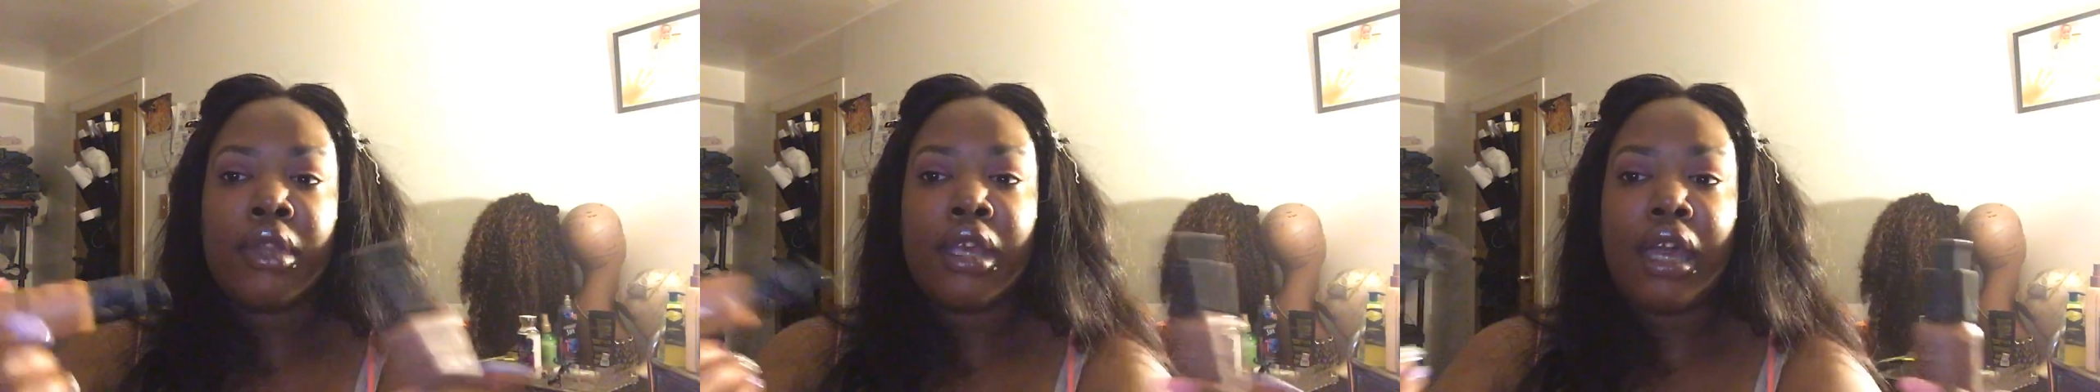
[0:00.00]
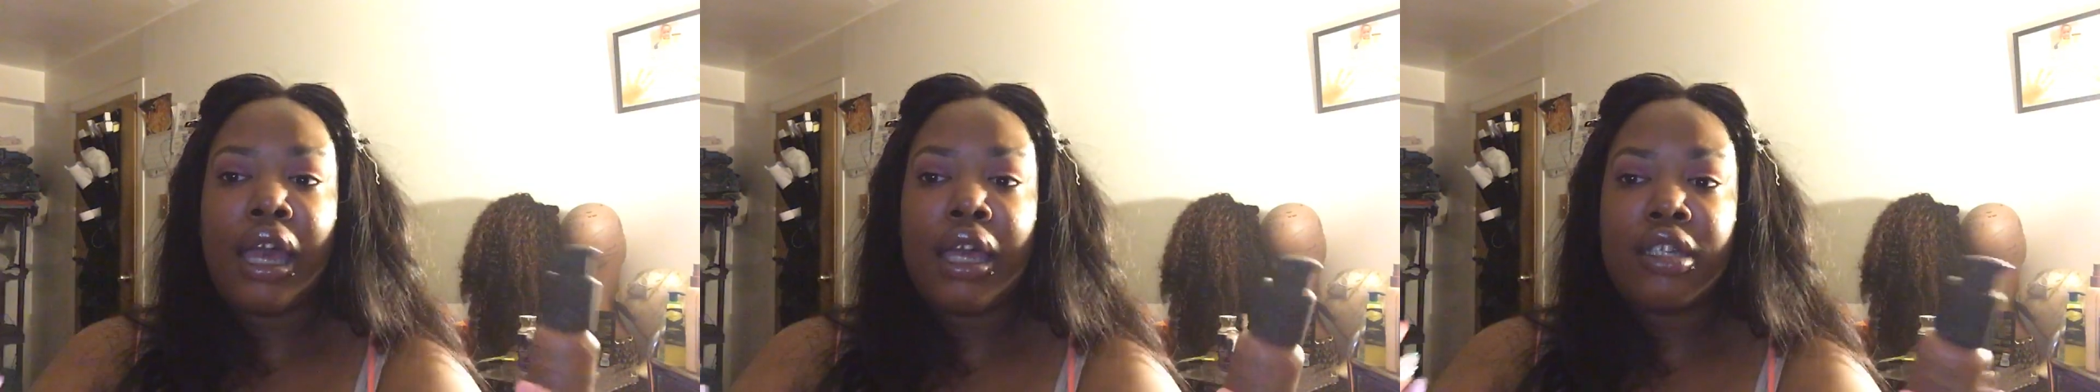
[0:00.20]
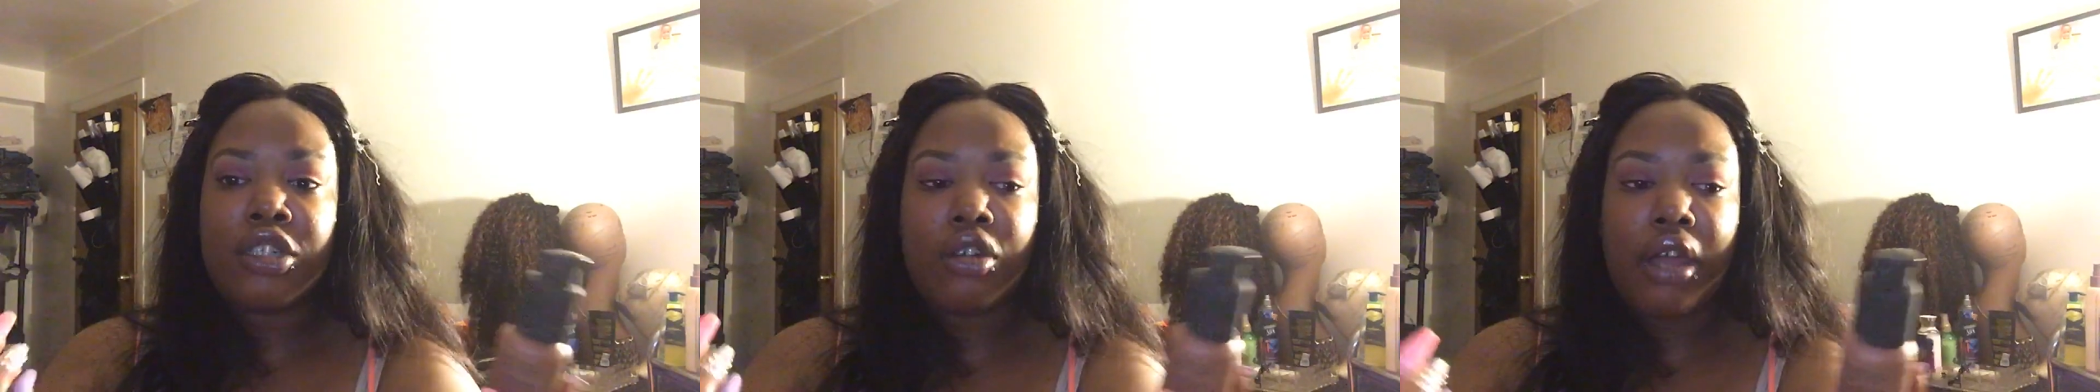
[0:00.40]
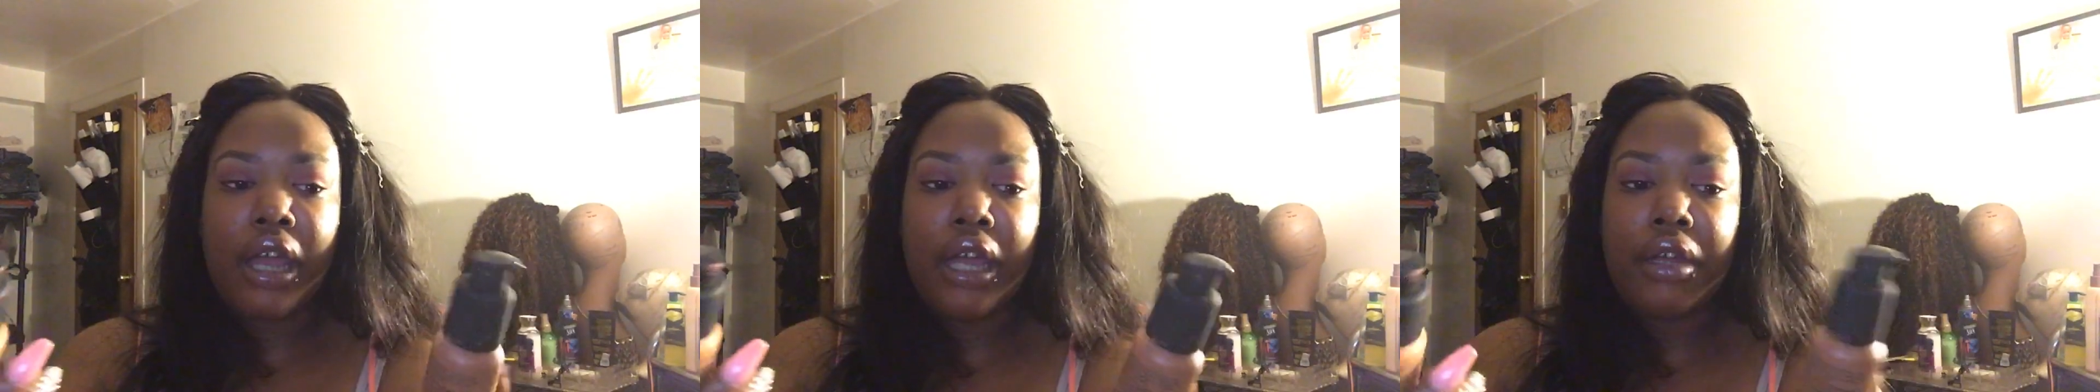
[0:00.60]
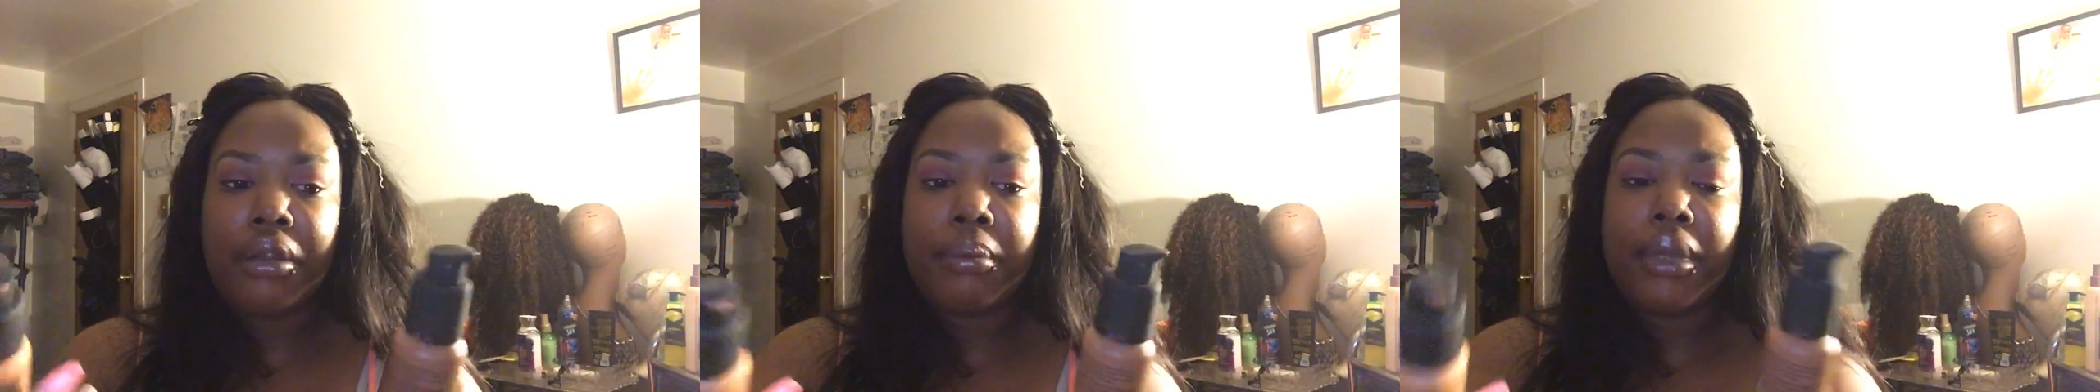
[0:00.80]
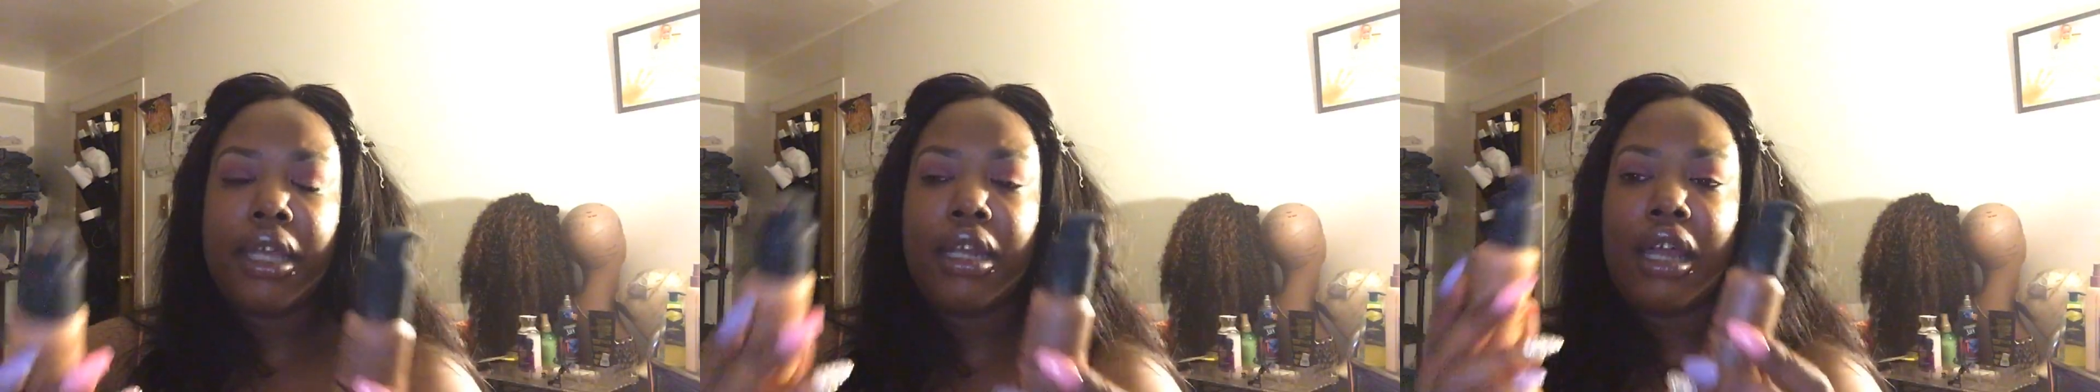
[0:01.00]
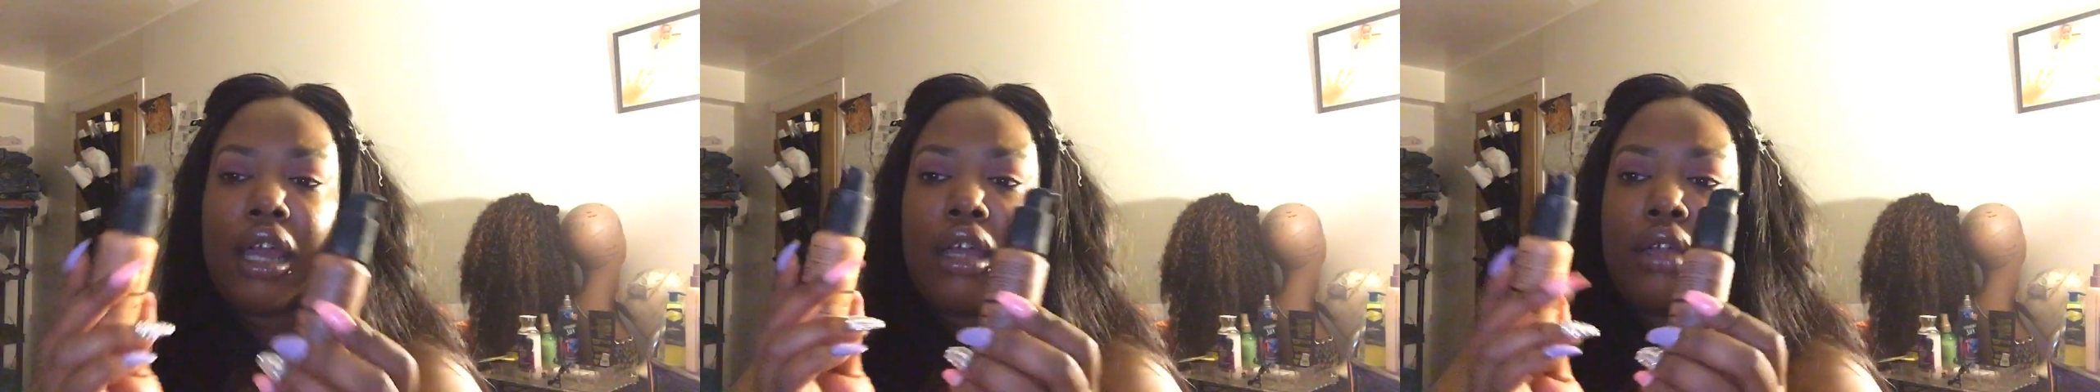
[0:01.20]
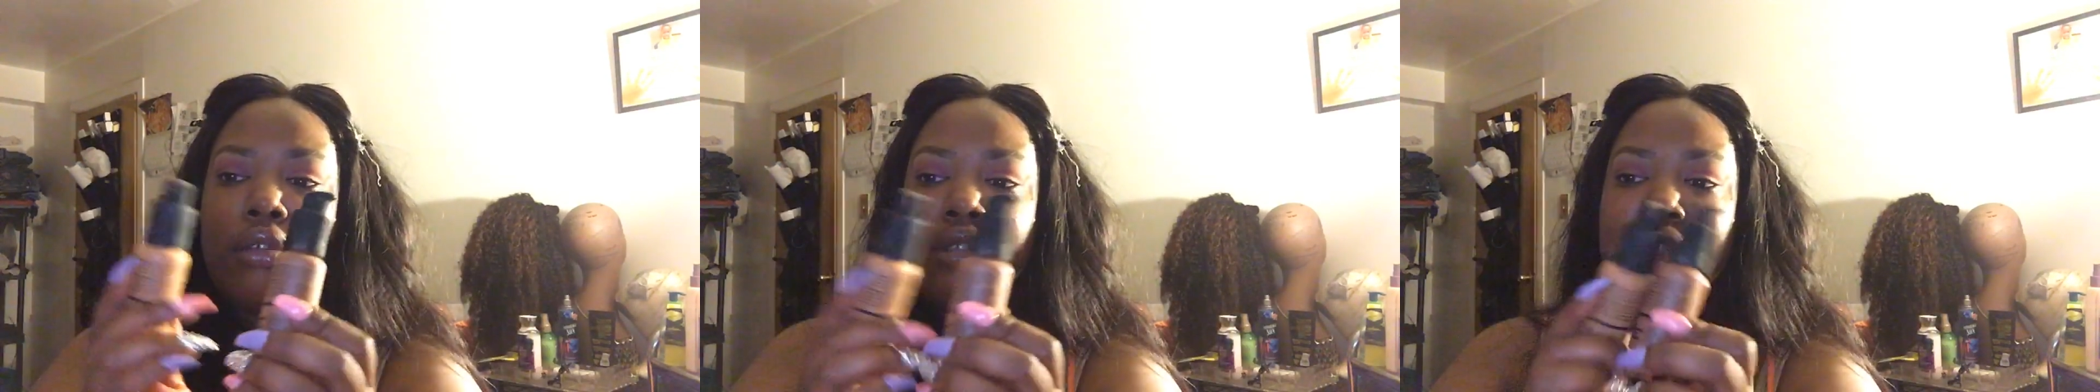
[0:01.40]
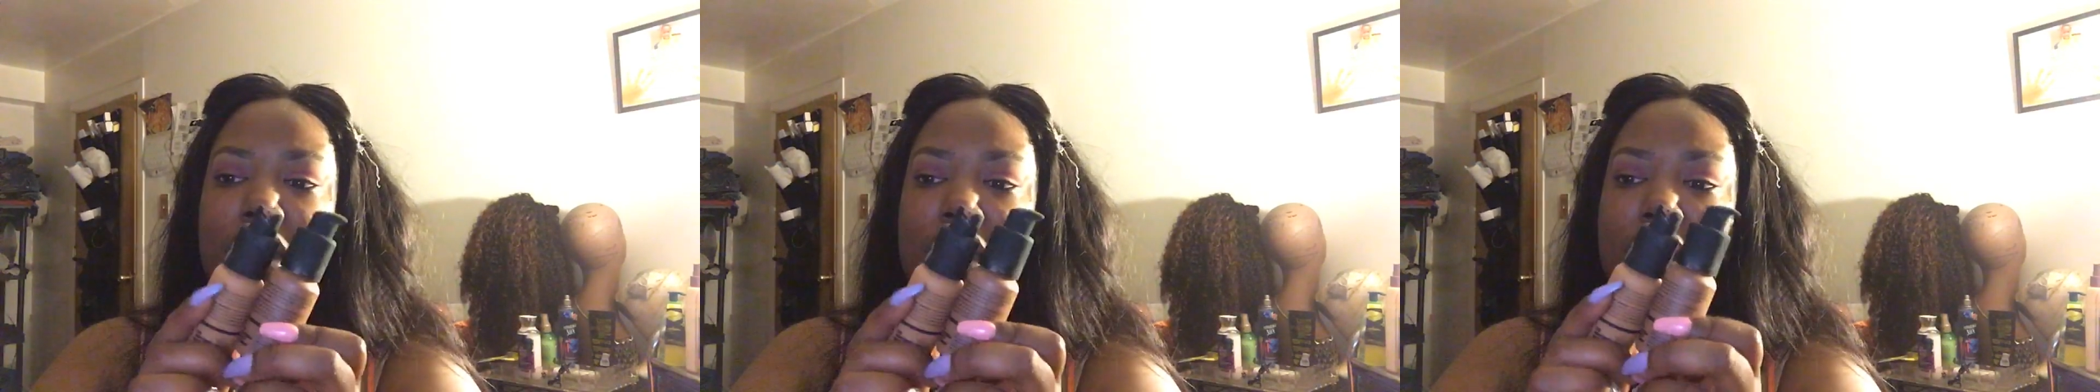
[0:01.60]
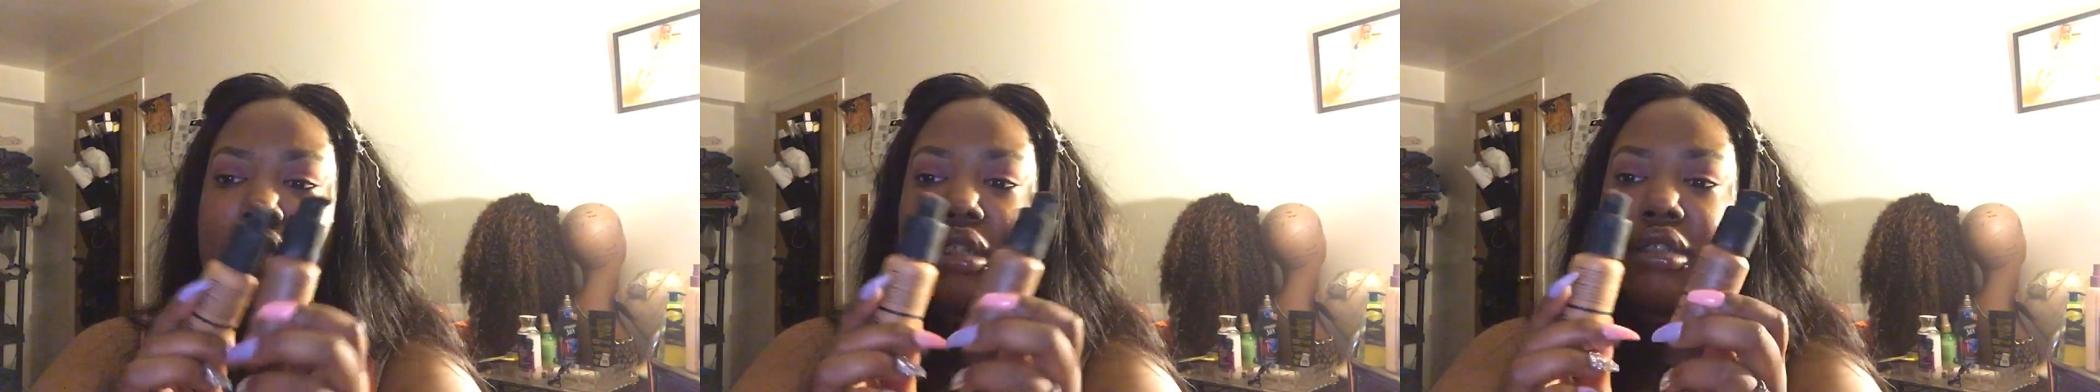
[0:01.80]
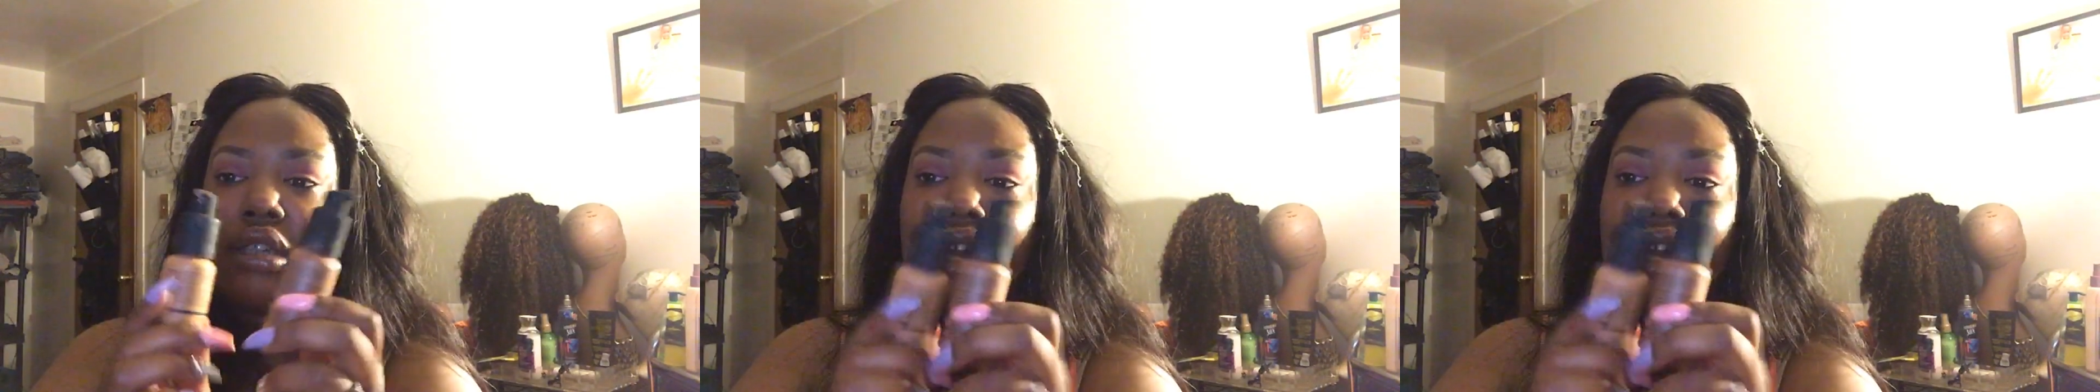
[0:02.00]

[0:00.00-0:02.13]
I tried them. And these